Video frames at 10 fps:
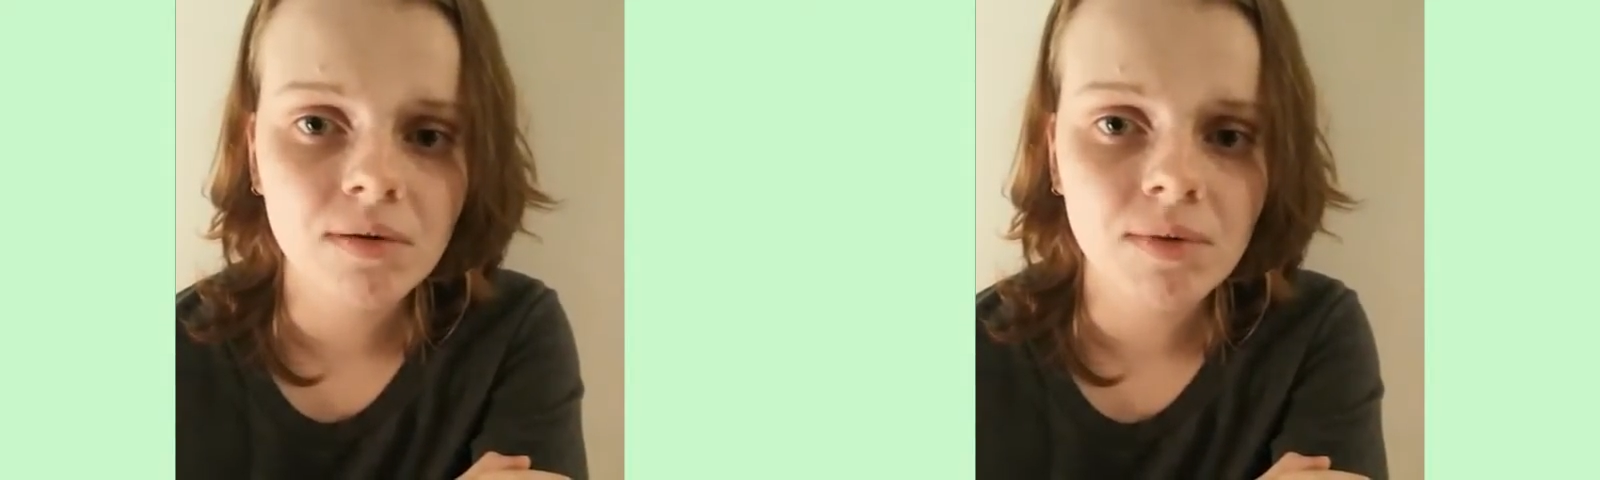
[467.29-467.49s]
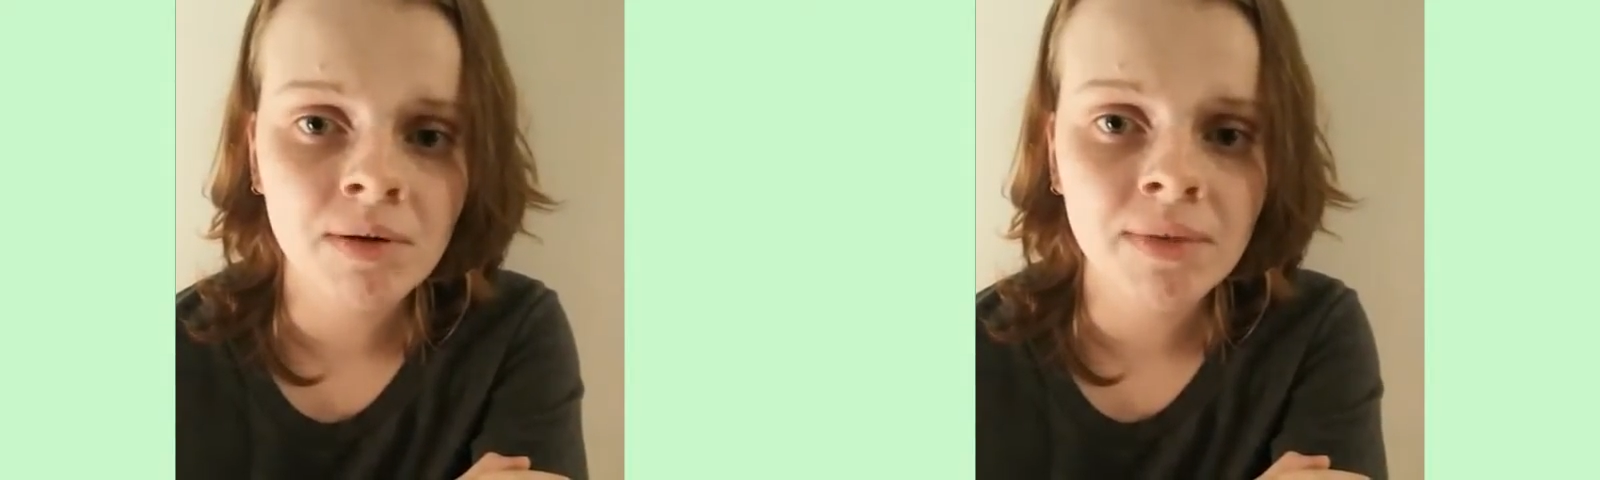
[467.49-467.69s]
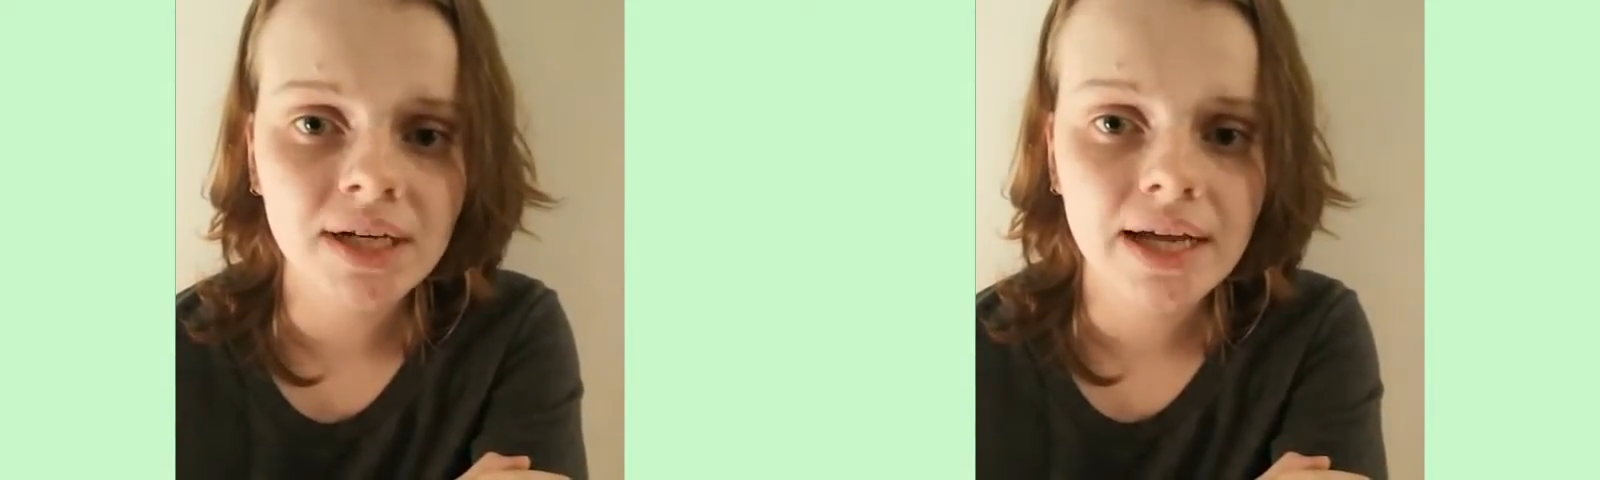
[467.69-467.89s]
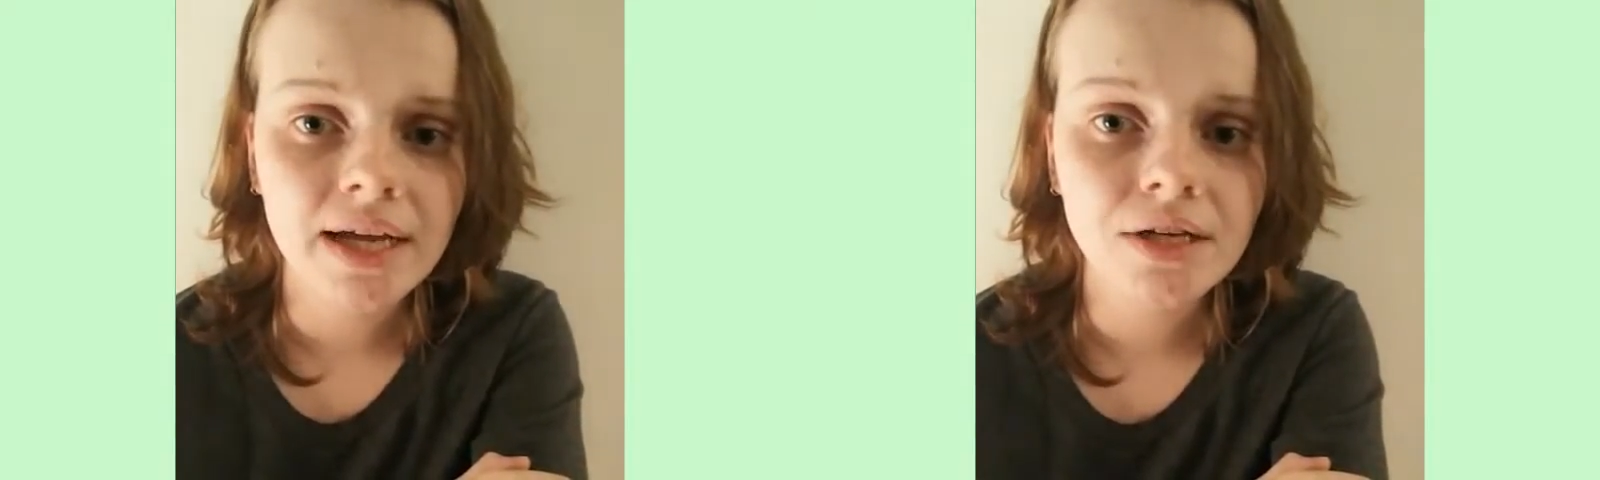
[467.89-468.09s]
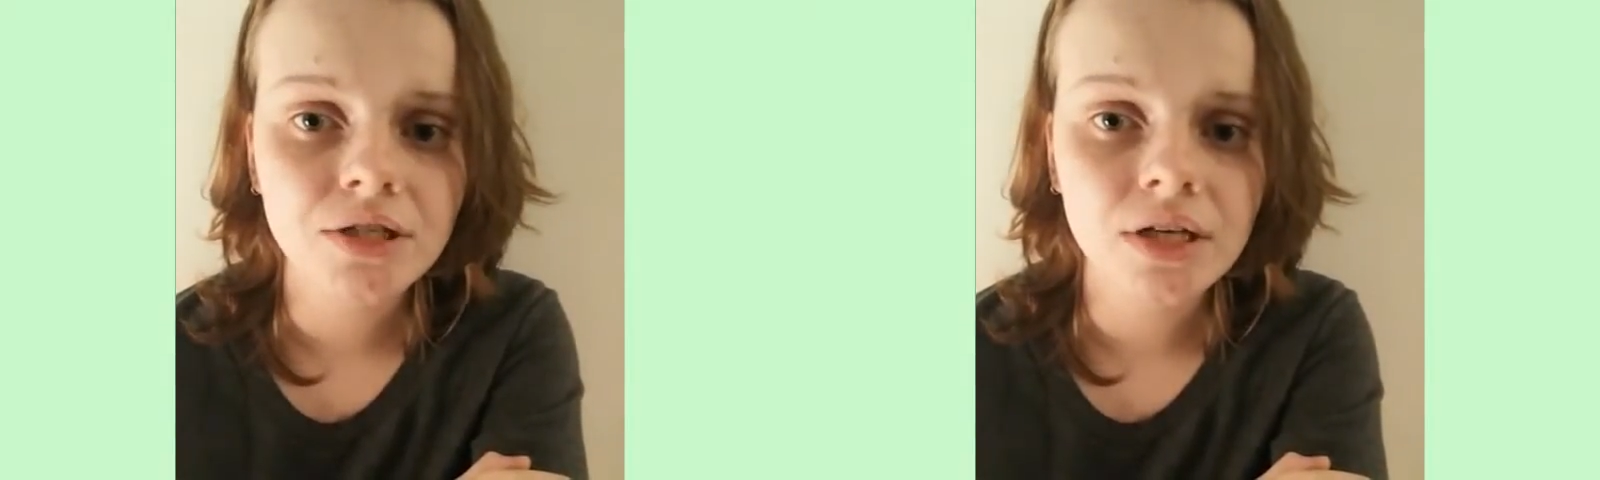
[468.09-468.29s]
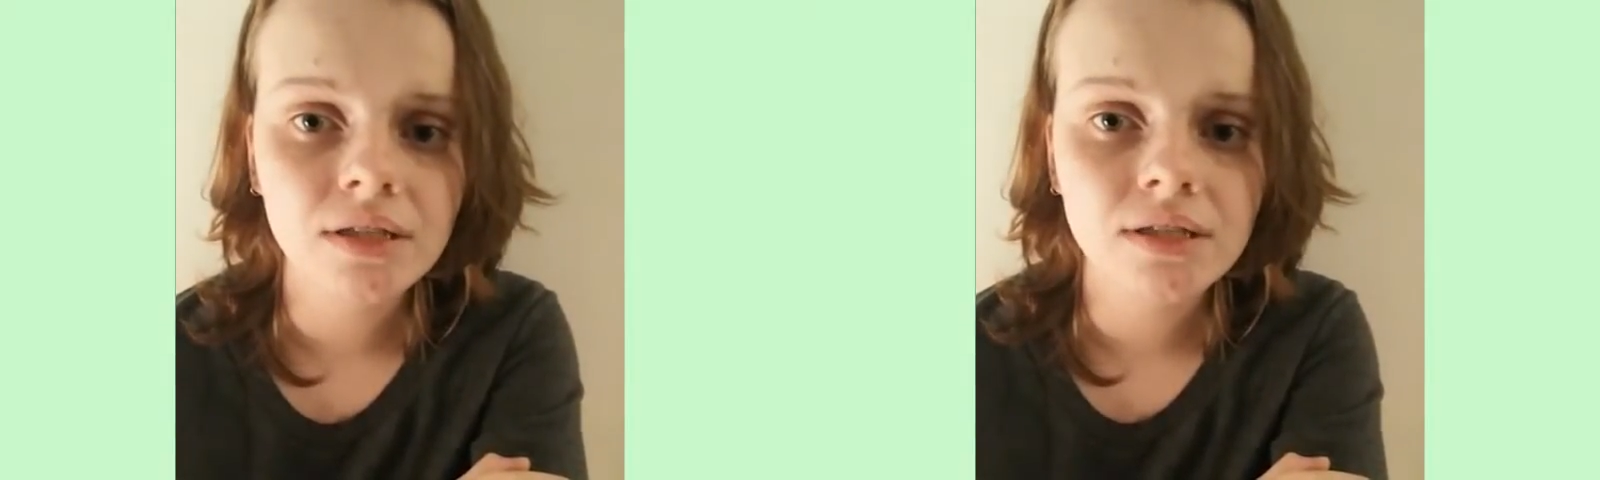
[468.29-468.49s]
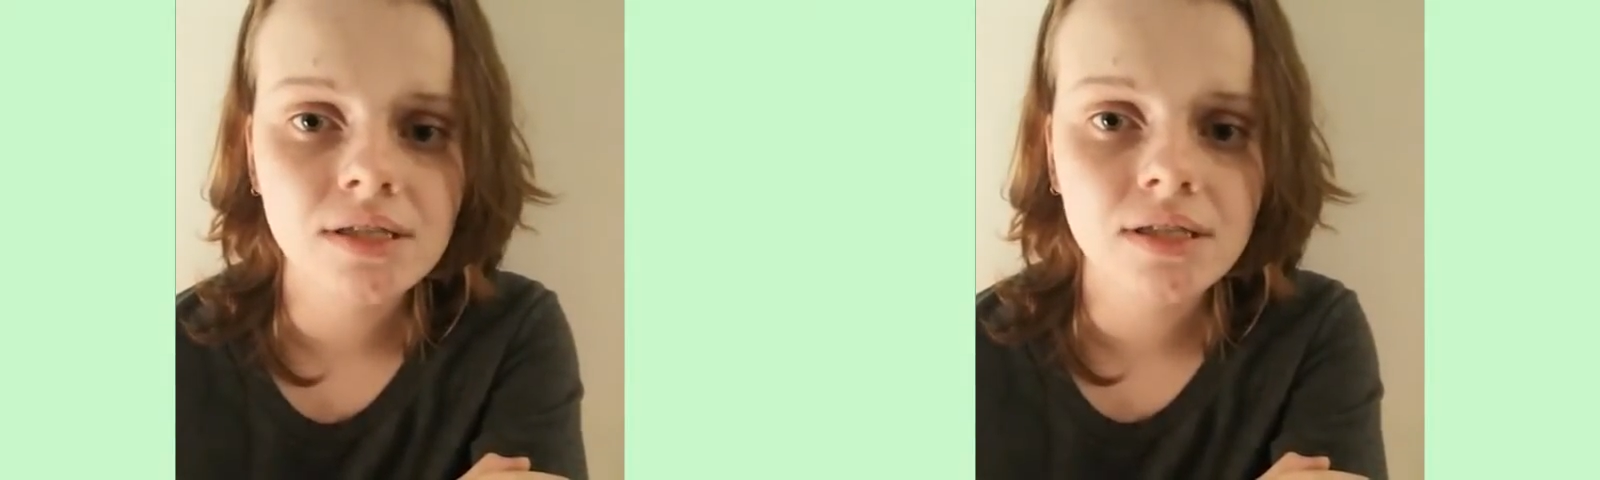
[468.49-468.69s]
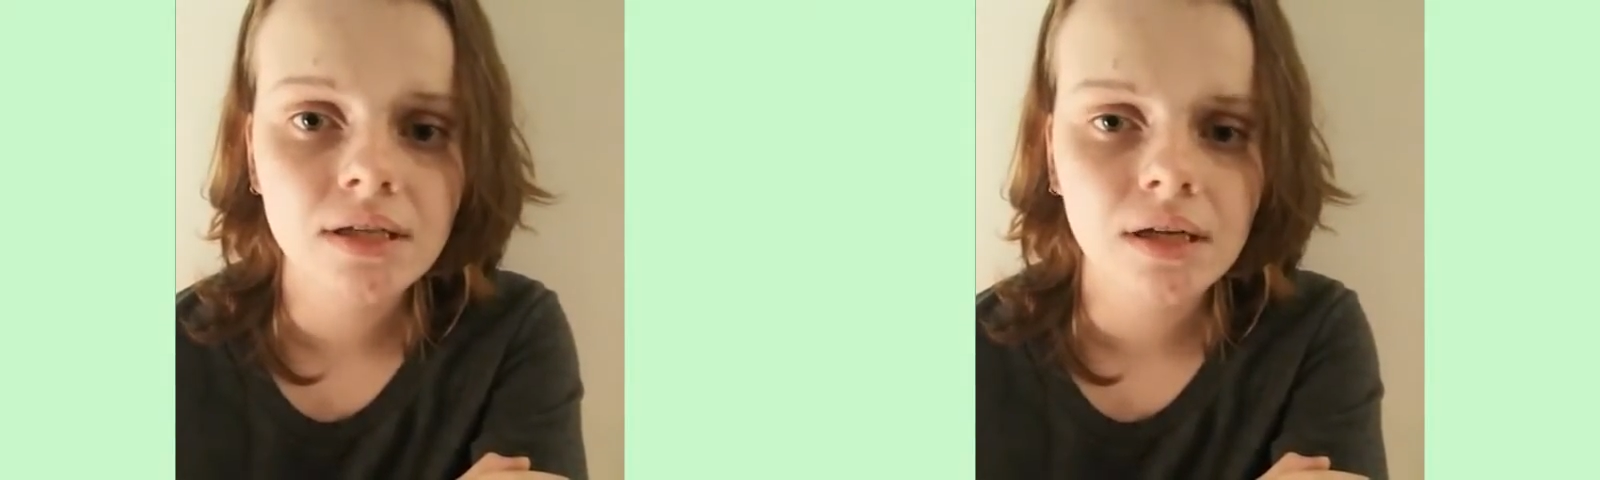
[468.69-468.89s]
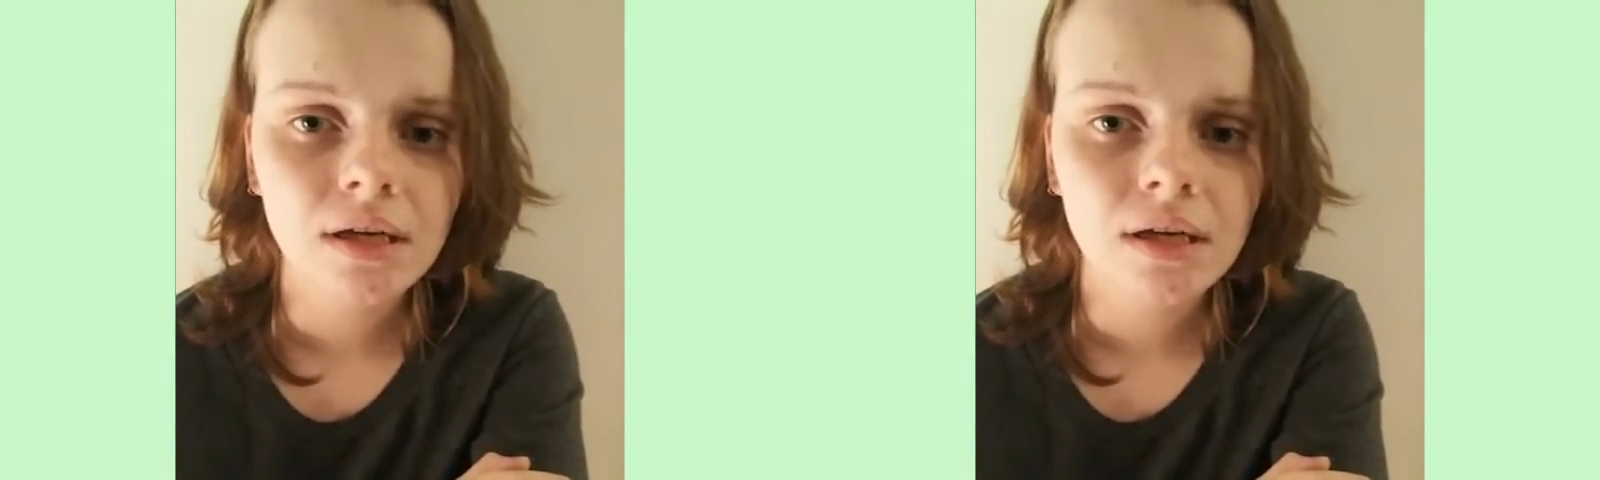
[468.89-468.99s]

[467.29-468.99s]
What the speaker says: about medications.